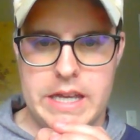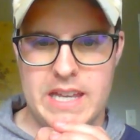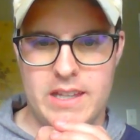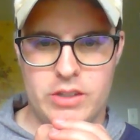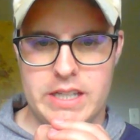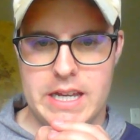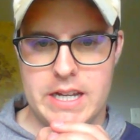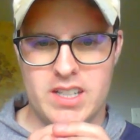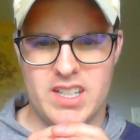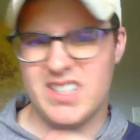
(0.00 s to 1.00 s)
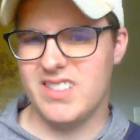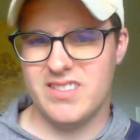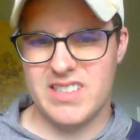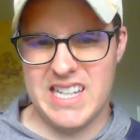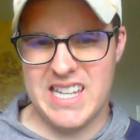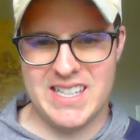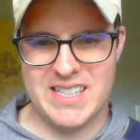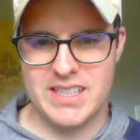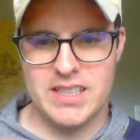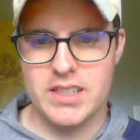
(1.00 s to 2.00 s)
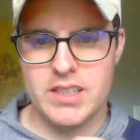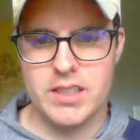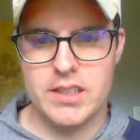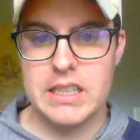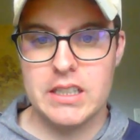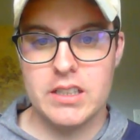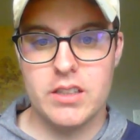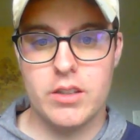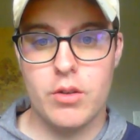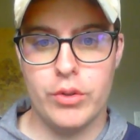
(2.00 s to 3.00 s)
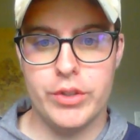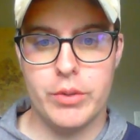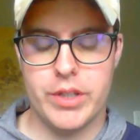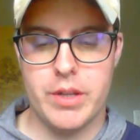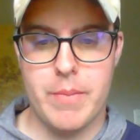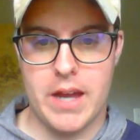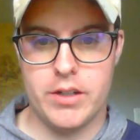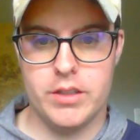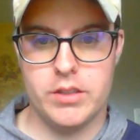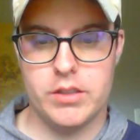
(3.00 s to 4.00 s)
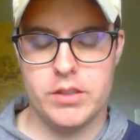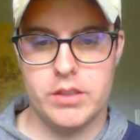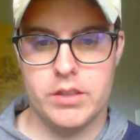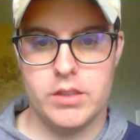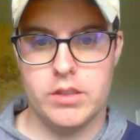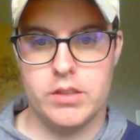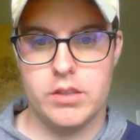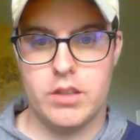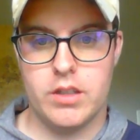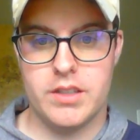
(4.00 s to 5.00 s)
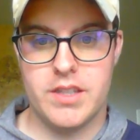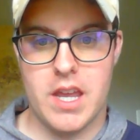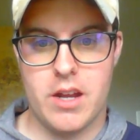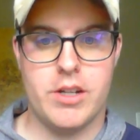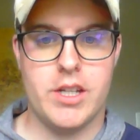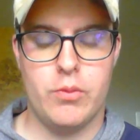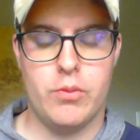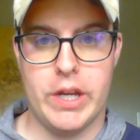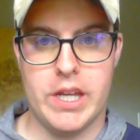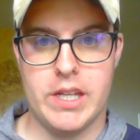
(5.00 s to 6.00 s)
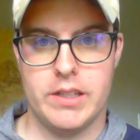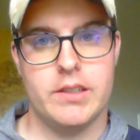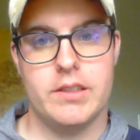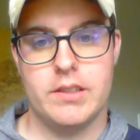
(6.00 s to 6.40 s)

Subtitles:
Hitler said, the only one that matters is the Aryan white